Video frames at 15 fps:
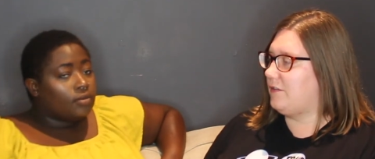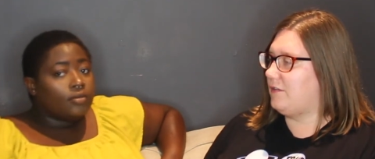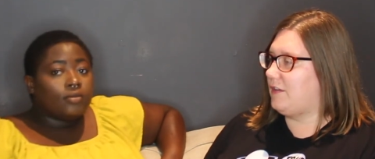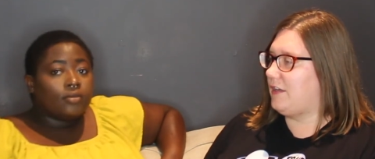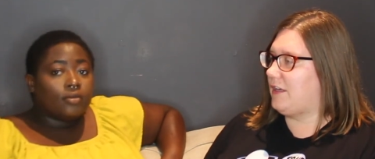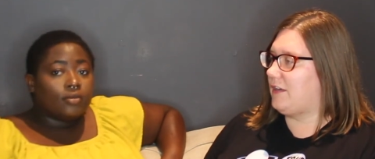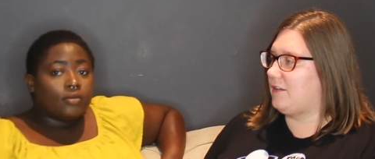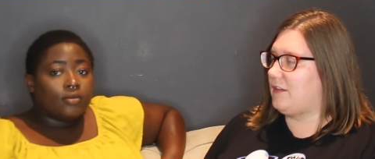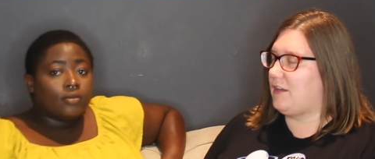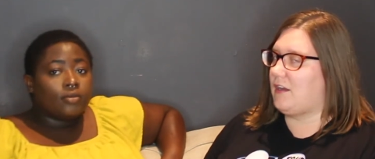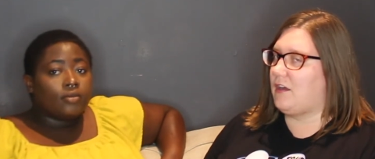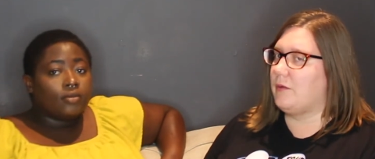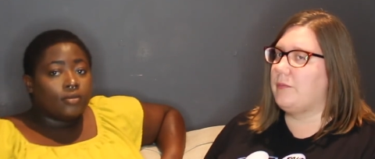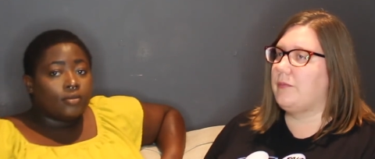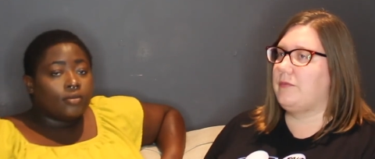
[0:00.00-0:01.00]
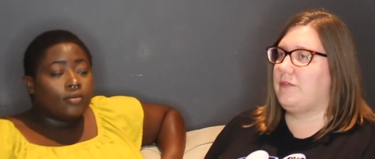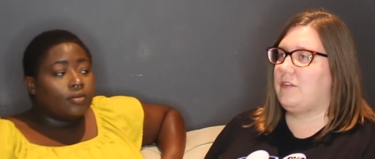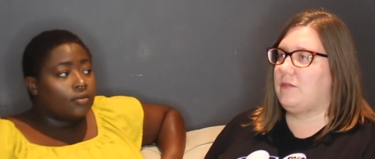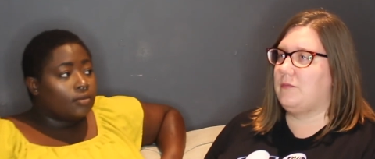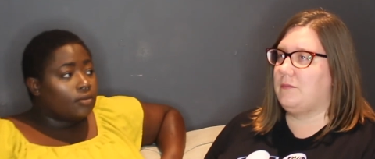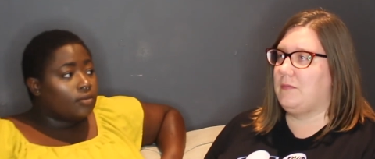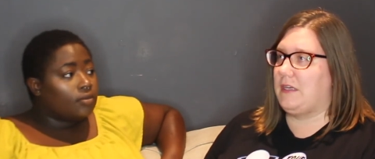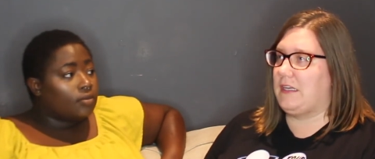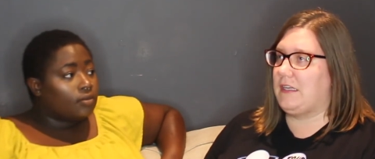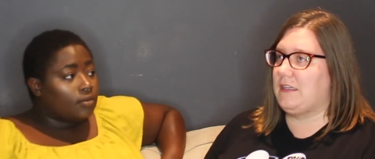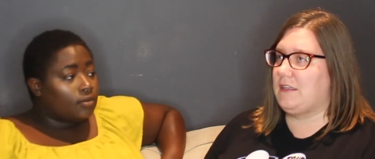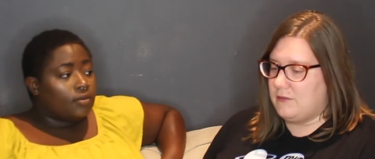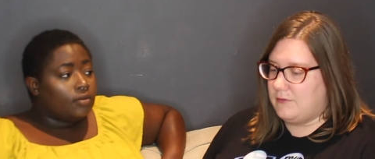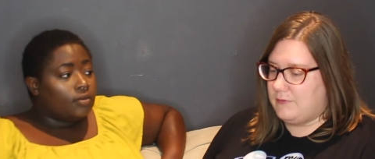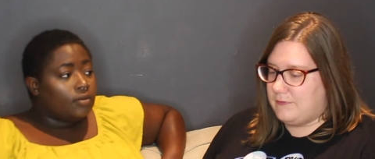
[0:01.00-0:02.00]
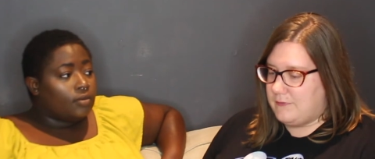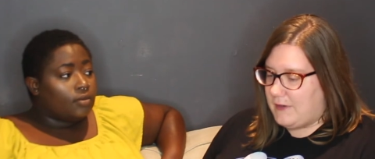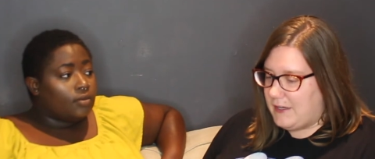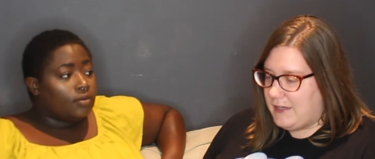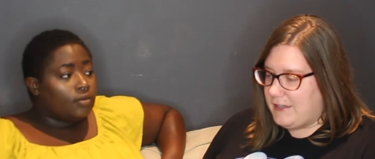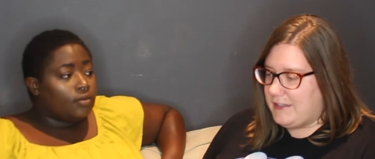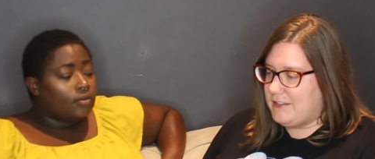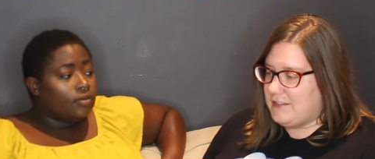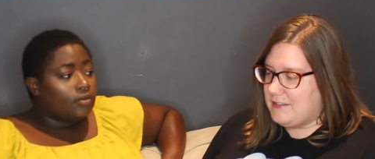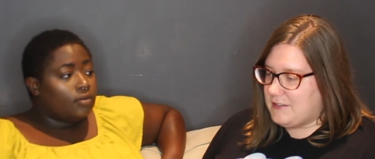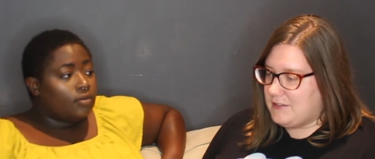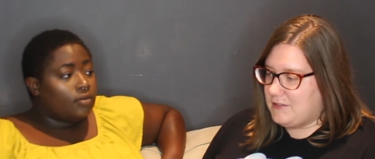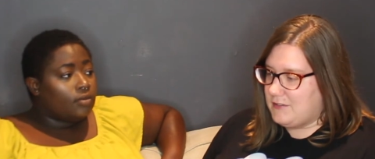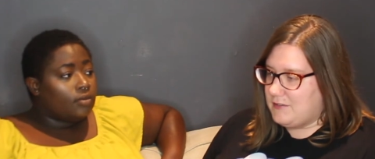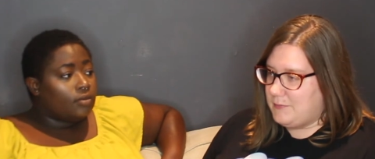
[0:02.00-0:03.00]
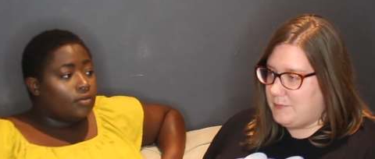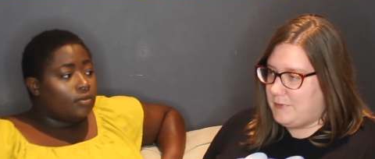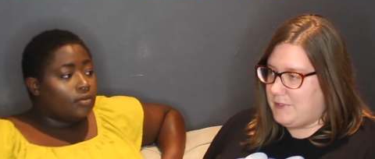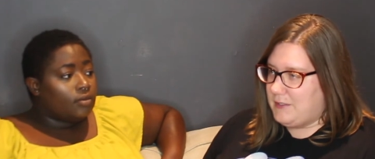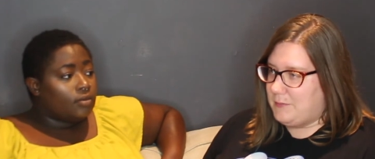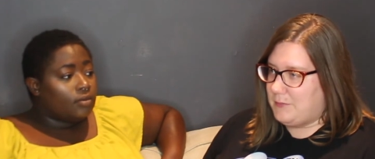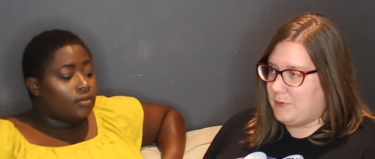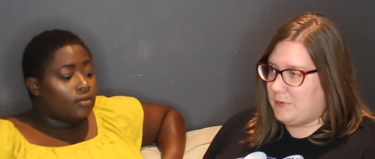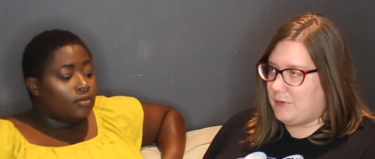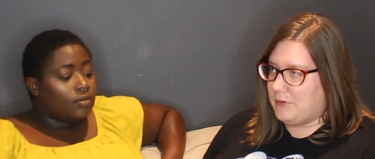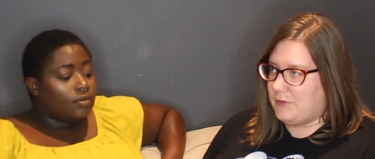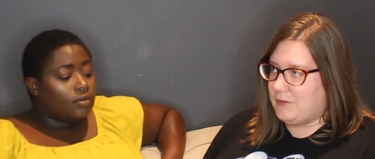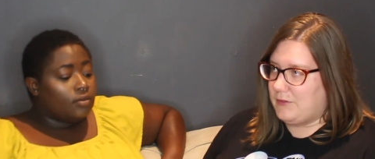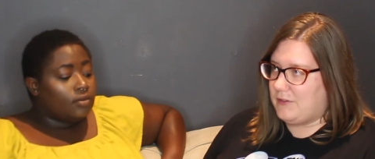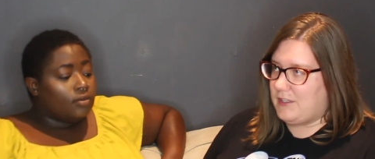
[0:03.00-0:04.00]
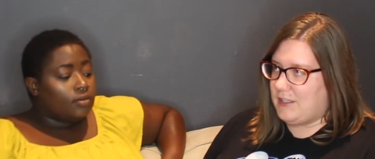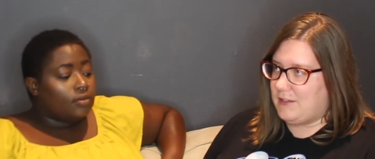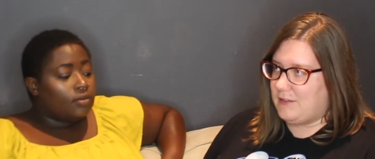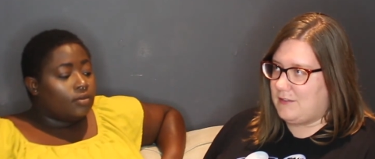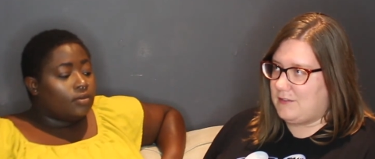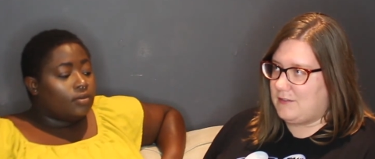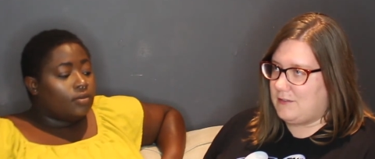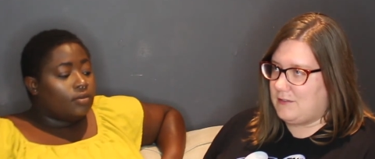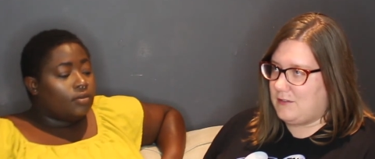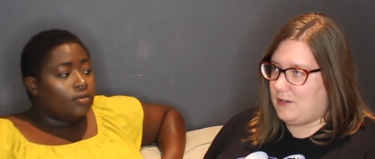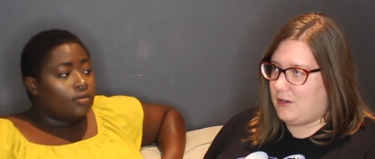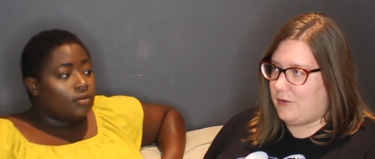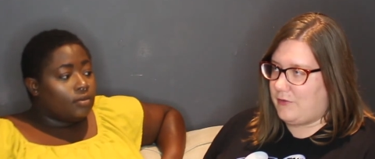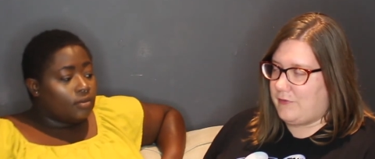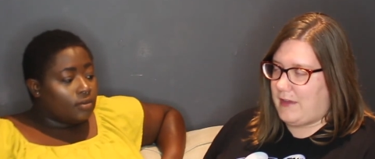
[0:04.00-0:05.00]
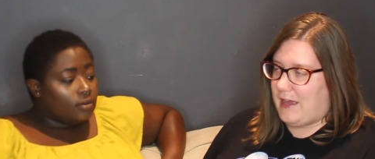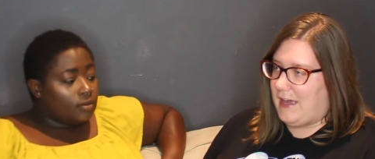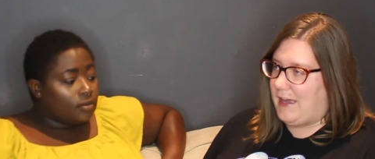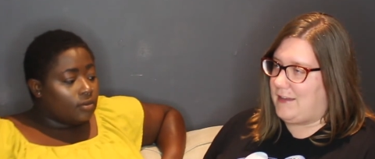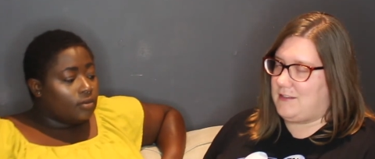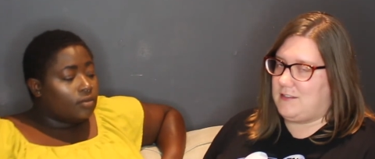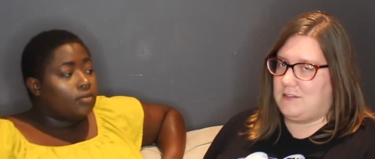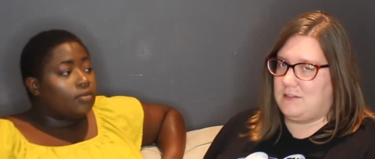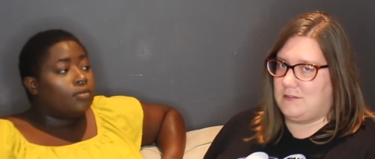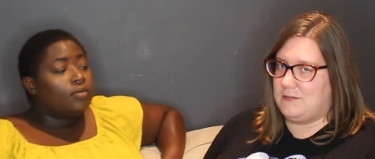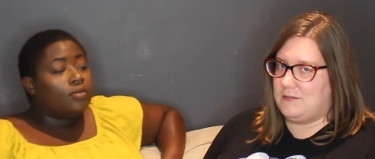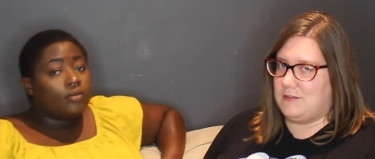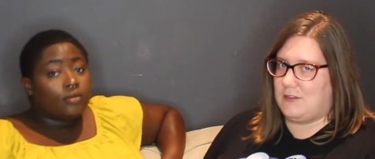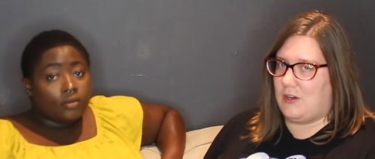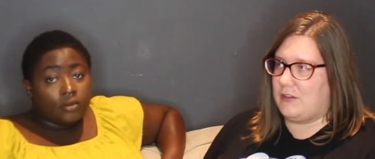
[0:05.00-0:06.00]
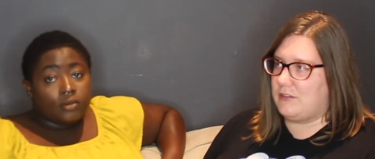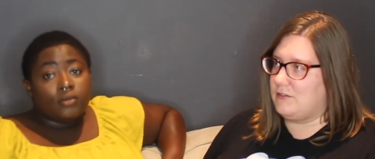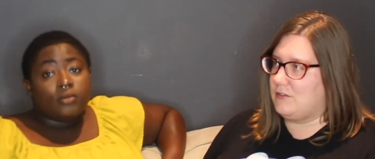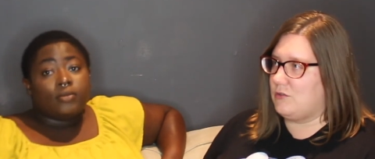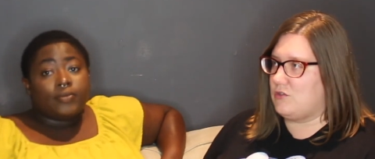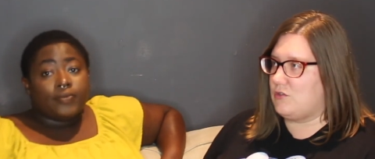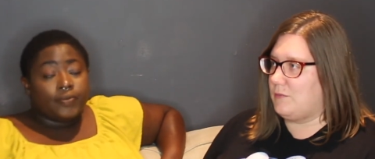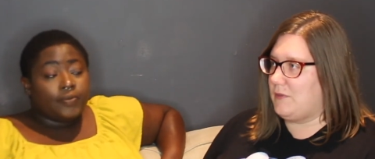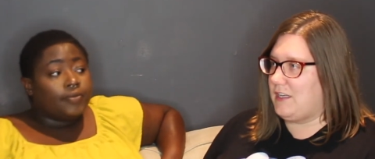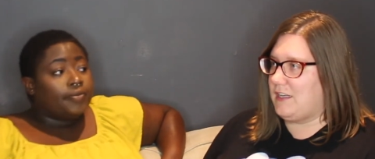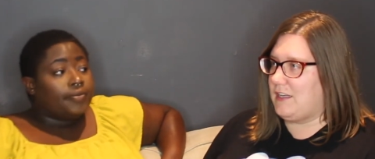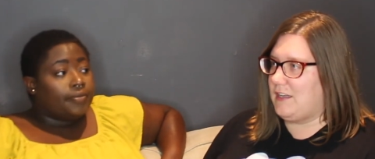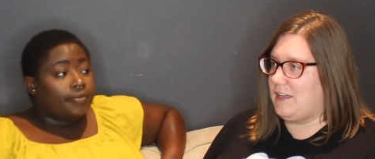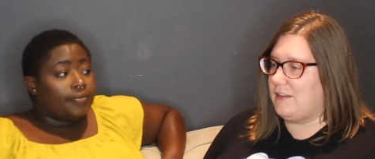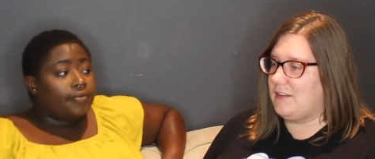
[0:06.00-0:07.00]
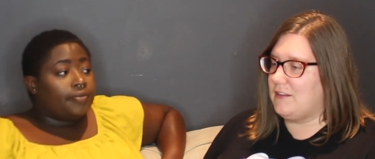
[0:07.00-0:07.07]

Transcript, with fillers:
Speaker 1: thing that helped me. Find people that are fat on social media,